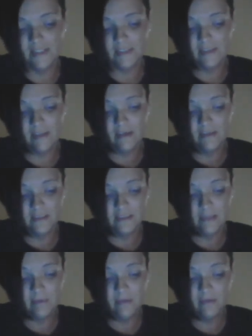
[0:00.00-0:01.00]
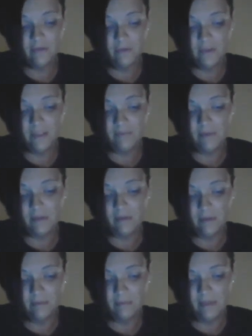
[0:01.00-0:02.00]
of the 6,720
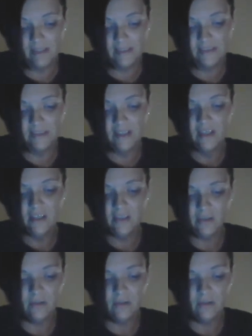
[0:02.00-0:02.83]
federal inmates